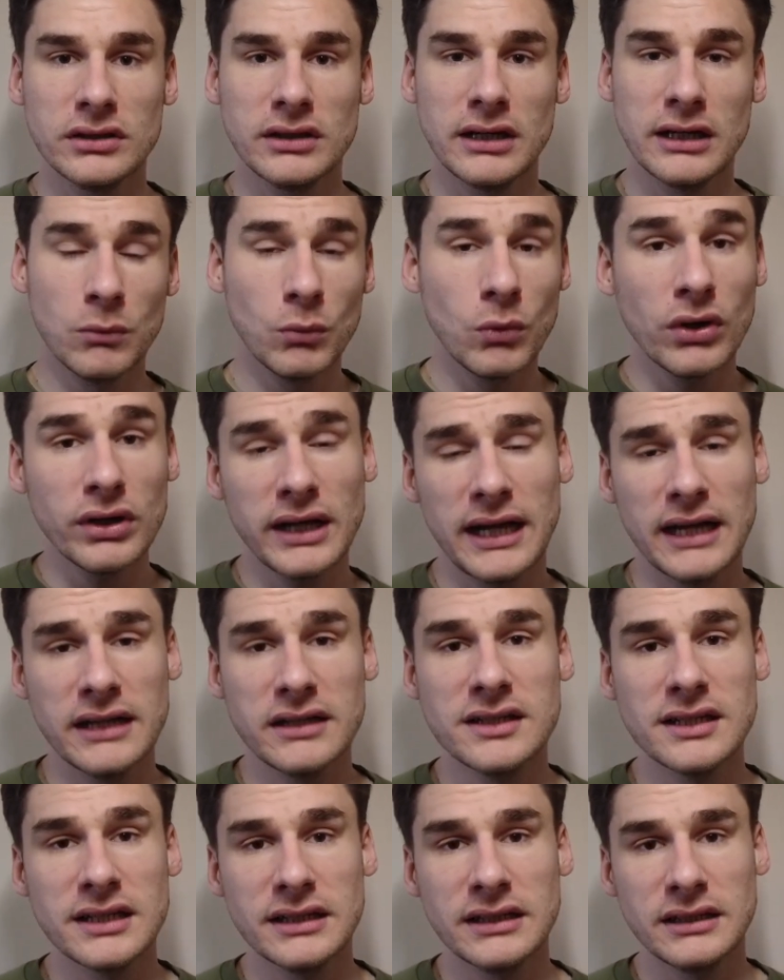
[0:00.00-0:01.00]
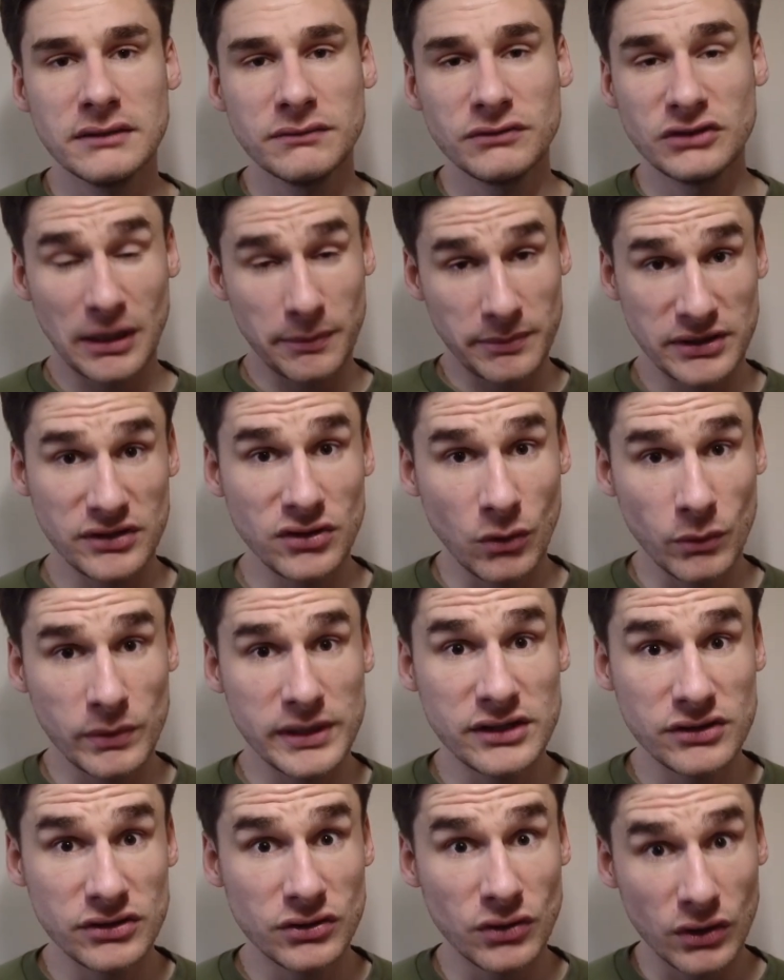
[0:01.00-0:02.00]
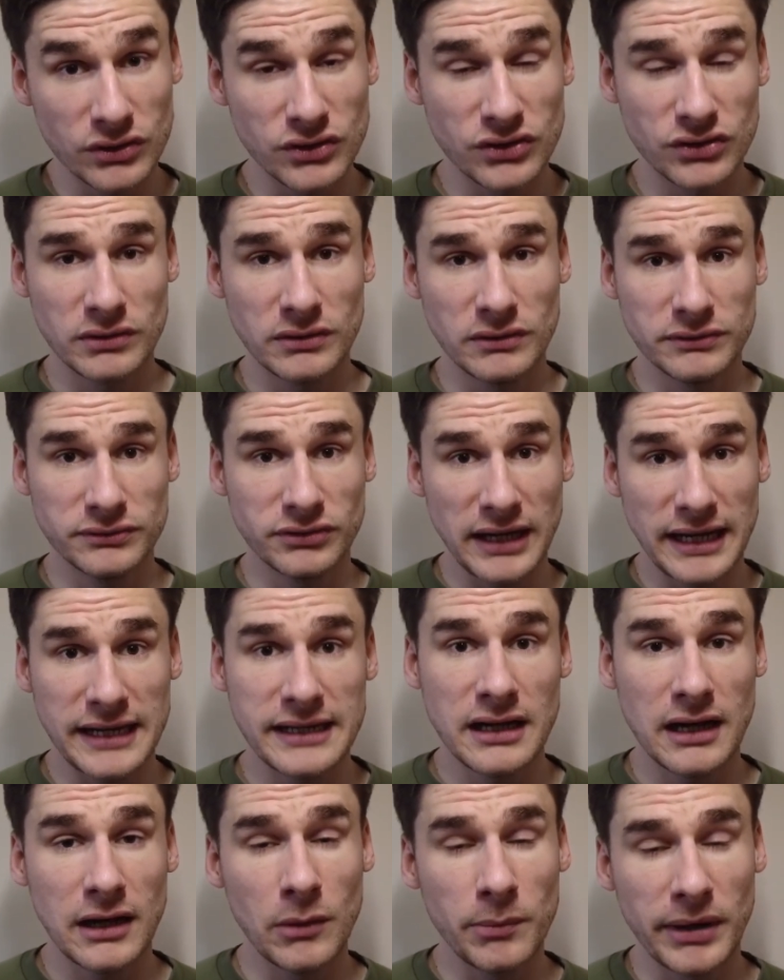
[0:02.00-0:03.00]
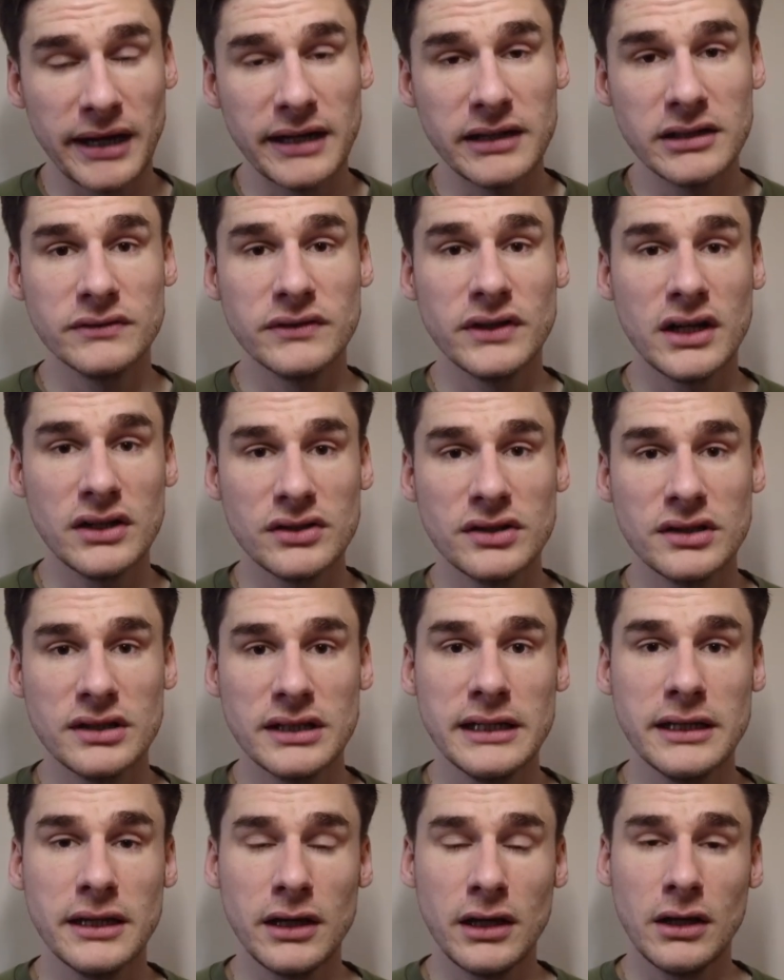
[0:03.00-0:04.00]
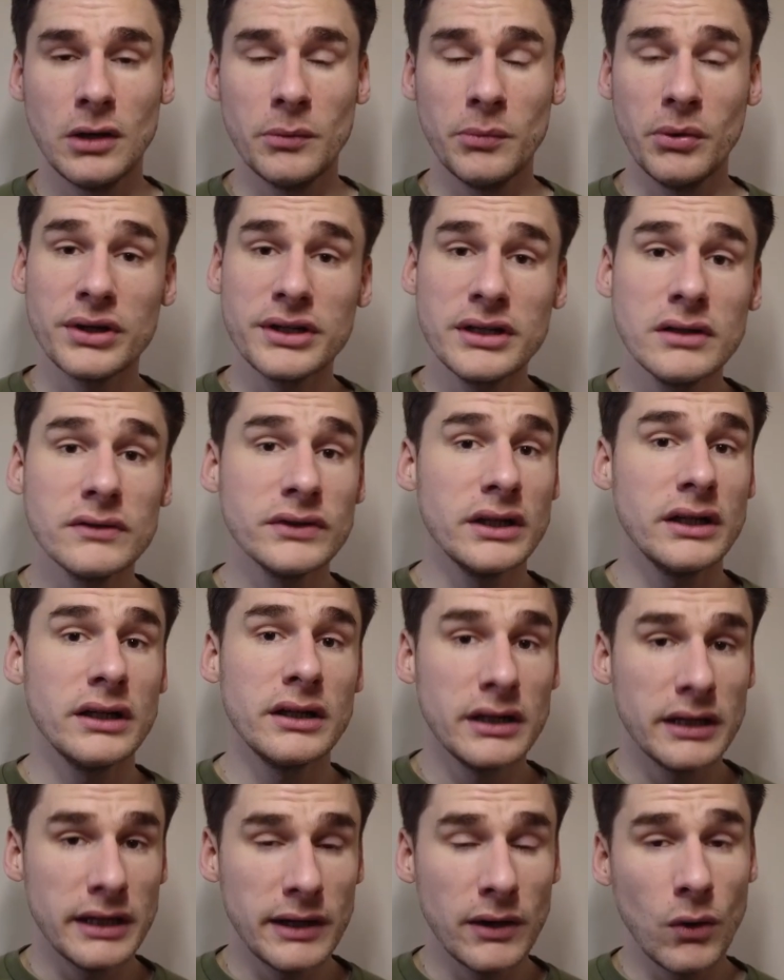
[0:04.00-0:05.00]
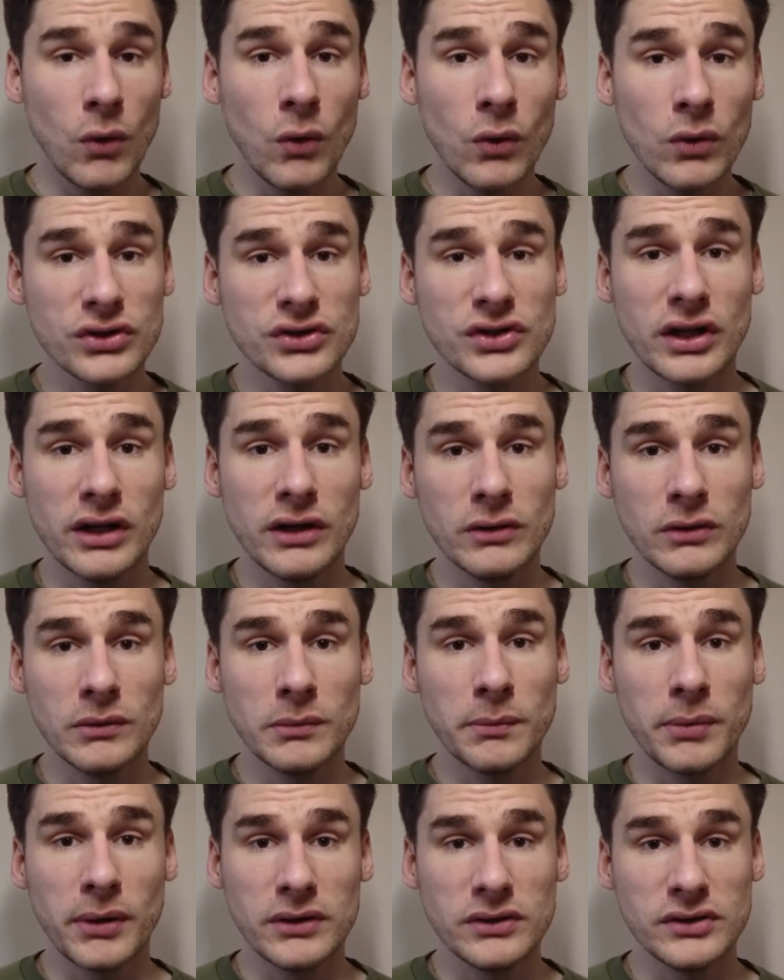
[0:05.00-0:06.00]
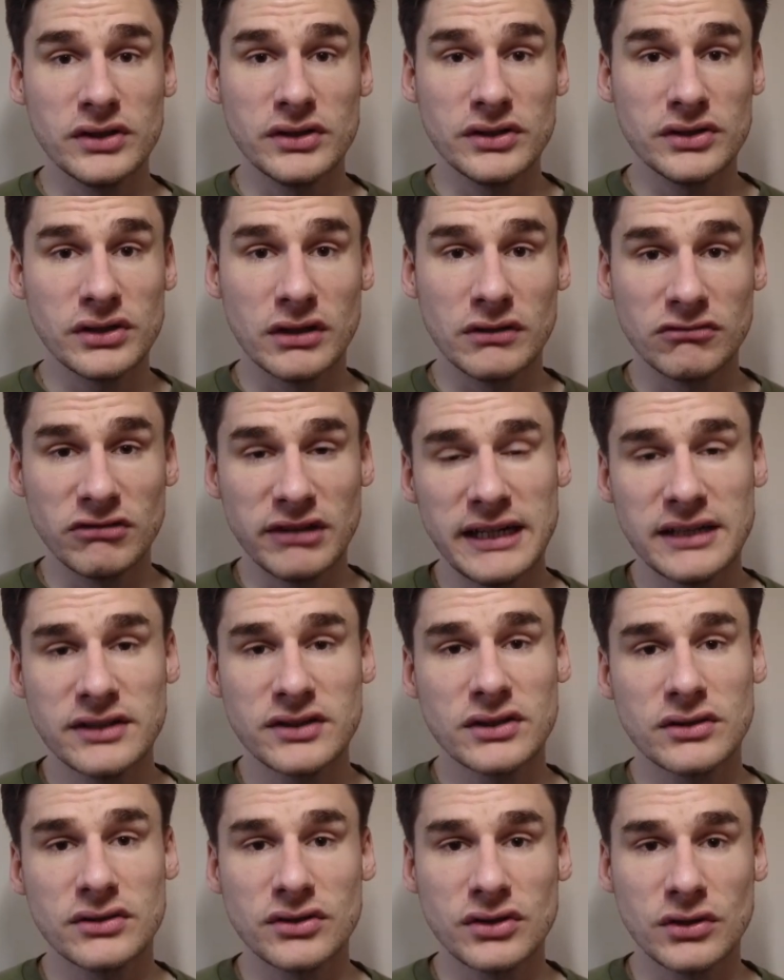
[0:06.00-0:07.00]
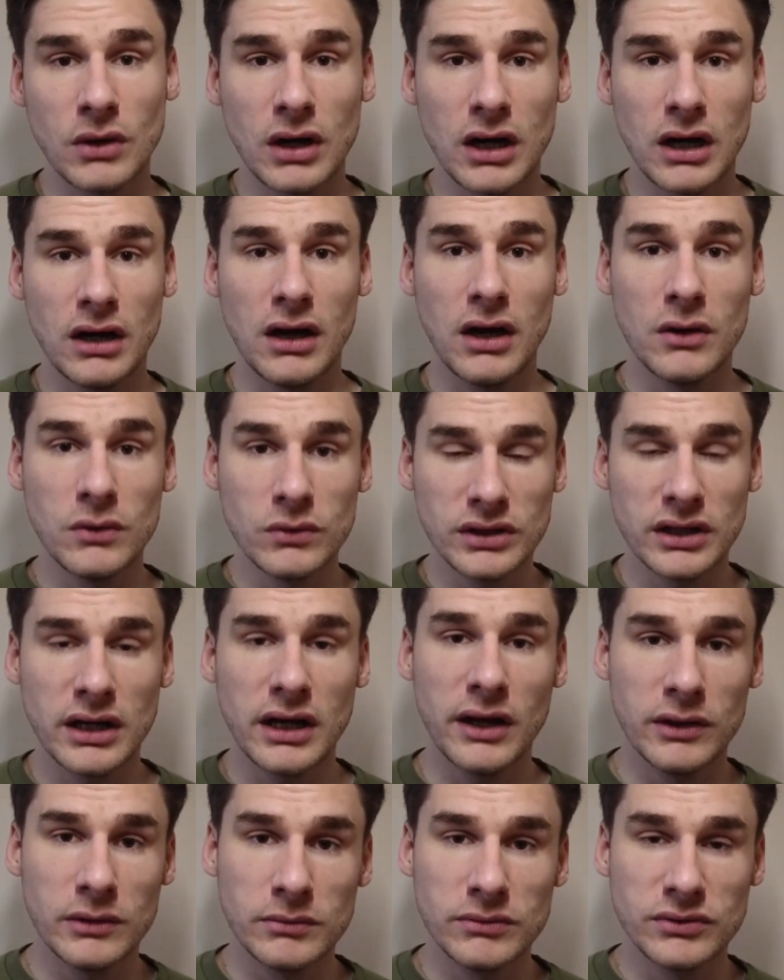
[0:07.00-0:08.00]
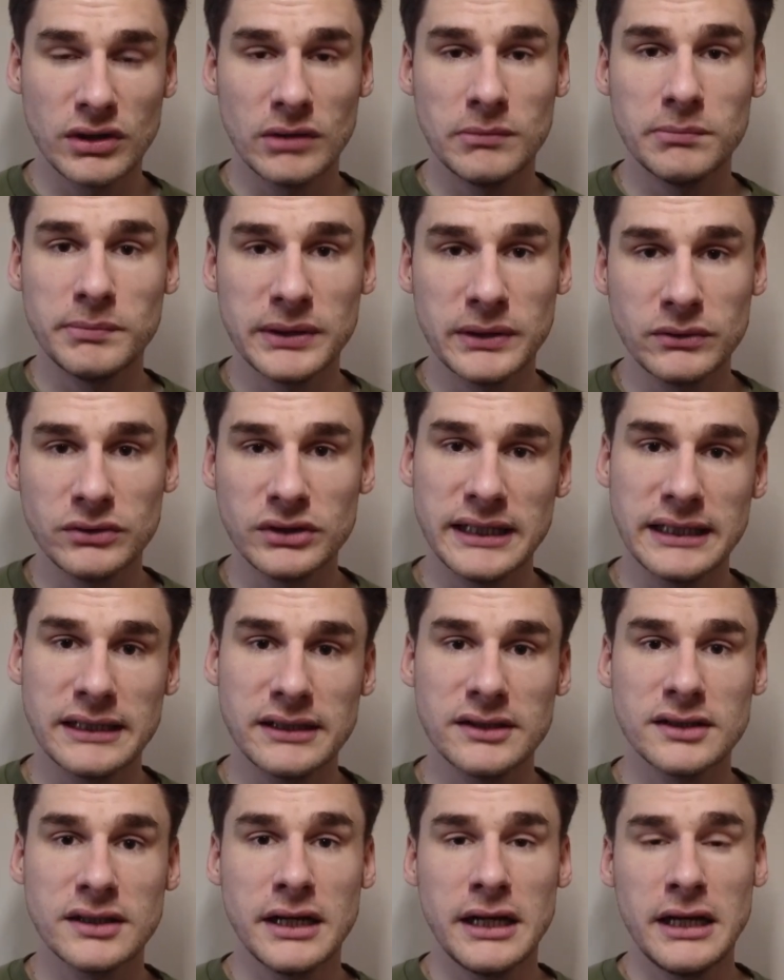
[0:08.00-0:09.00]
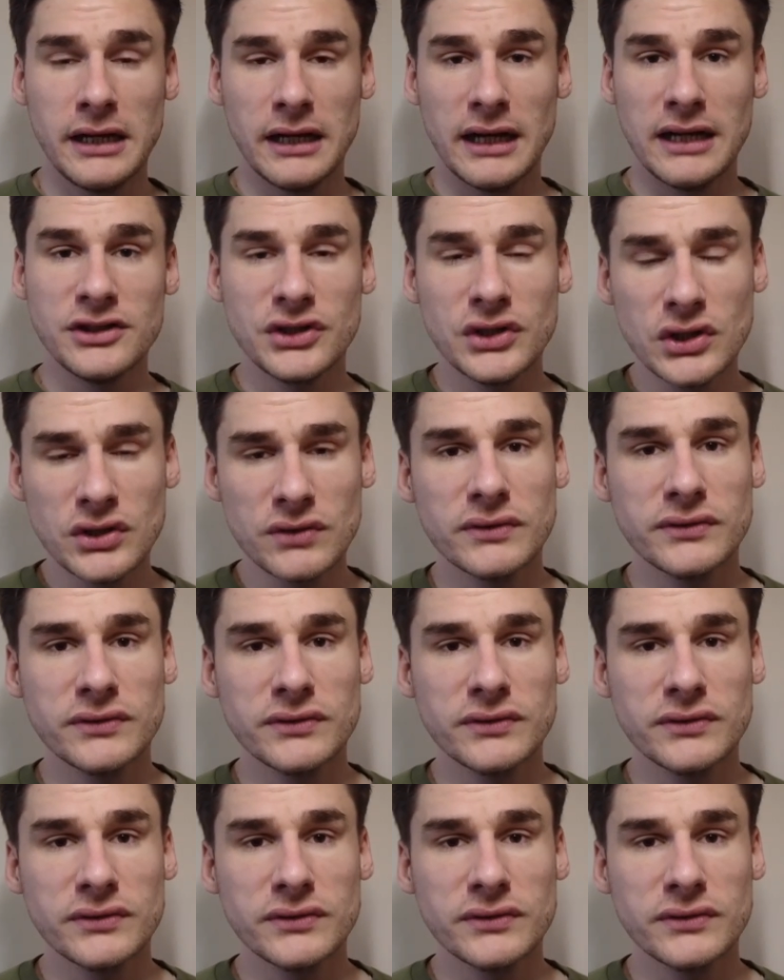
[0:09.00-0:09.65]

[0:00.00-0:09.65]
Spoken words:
And on one hand, Japanese knotweed does threaten our biodiversity, but on the other, it also poses a risk to our own homes and buildings. And due to the